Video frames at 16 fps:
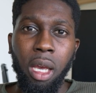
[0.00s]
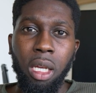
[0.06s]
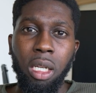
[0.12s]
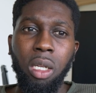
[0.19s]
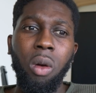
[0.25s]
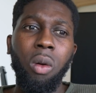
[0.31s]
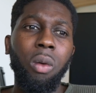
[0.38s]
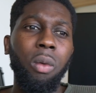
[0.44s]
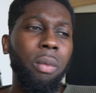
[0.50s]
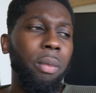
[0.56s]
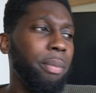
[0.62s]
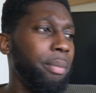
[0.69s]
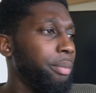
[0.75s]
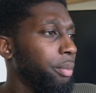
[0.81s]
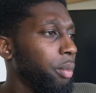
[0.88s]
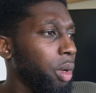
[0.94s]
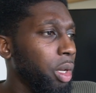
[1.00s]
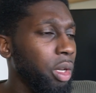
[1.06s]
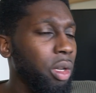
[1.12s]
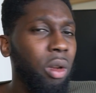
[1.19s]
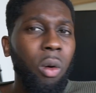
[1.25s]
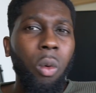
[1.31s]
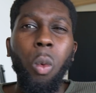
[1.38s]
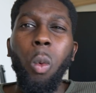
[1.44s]
So,
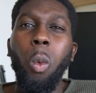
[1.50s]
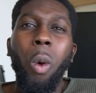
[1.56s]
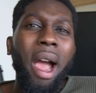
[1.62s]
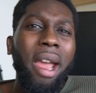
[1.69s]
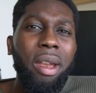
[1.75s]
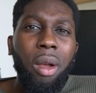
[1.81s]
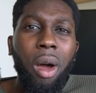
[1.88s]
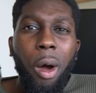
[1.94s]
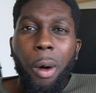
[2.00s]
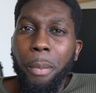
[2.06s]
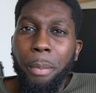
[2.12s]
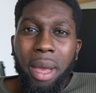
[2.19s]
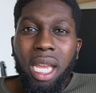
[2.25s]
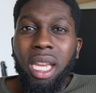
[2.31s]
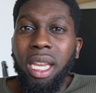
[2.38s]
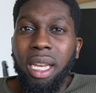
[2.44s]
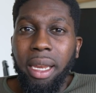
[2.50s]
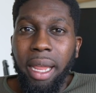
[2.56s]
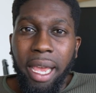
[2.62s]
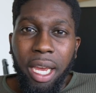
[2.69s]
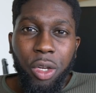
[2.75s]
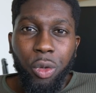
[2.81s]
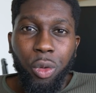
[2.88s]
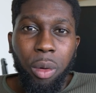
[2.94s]
you know, why not making
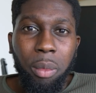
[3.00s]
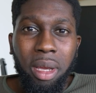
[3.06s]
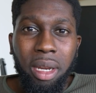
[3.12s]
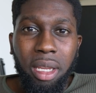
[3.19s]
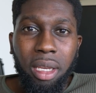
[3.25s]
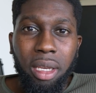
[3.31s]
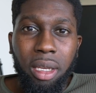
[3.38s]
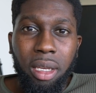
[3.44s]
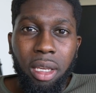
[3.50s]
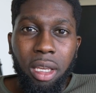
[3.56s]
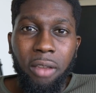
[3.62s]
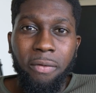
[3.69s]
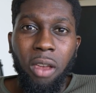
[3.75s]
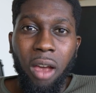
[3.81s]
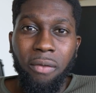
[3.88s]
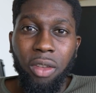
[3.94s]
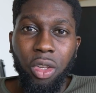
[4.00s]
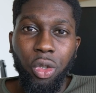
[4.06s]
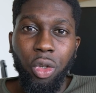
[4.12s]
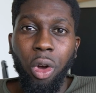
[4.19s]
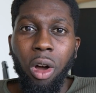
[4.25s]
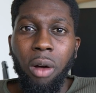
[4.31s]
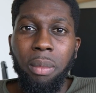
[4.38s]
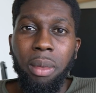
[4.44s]
extra money? If you have a
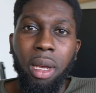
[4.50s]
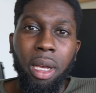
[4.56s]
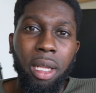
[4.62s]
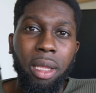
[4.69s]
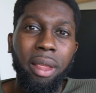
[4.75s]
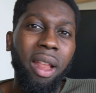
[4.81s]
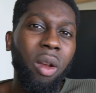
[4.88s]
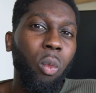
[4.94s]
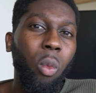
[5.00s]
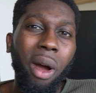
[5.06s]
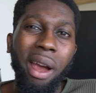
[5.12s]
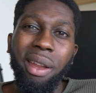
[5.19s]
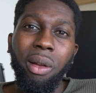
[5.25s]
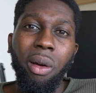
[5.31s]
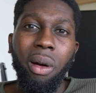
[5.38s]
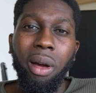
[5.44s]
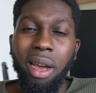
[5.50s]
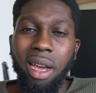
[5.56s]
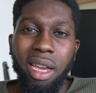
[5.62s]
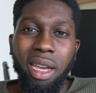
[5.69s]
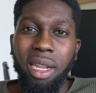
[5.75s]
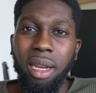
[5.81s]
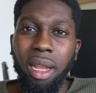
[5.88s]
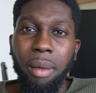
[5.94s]
job, then why not
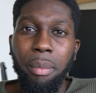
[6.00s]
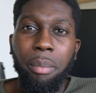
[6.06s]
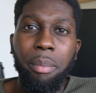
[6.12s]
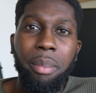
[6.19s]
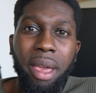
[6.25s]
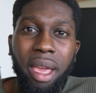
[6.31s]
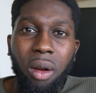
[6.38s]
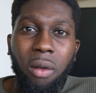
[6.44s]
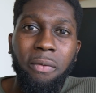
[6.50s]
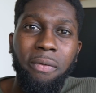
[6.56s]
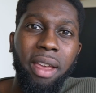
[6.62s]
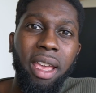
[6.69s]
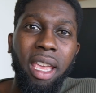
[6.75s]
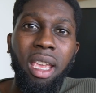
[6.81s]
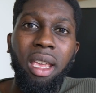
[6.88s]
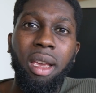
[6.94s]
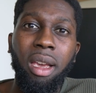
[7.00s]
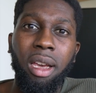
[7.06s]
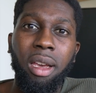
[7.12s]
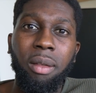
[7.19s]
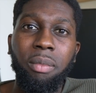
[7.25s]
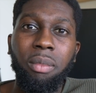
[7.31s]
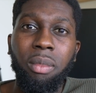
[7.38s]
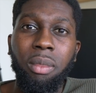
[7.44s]
earn a bit of
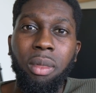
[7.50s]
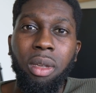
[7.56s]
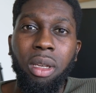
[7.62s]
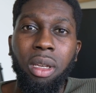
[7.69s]
income,